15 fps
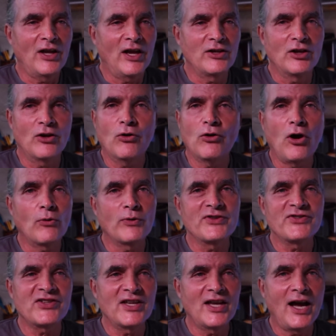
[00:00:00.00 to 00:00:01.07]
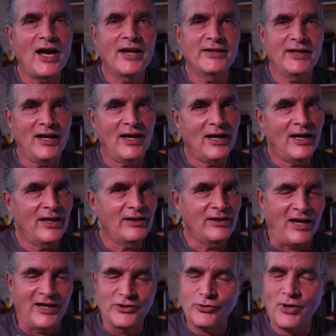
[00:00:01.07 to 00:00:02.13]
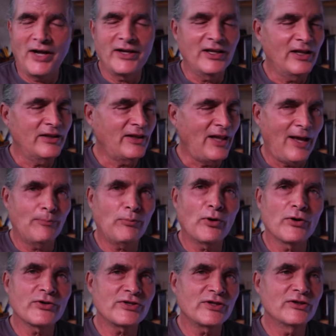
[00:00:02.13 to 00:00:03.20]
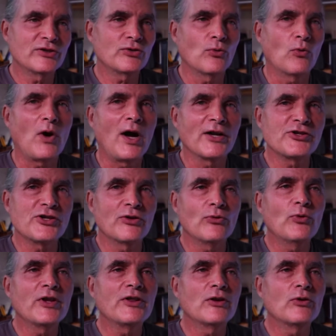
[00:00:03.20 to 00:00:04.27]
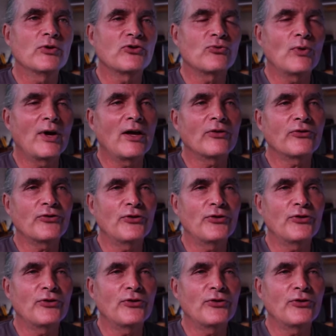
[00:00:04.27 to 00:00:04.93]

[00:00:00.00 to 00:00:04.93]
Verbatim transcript: and you don't always see eye to eye, I try to get that person to watch it with you as well,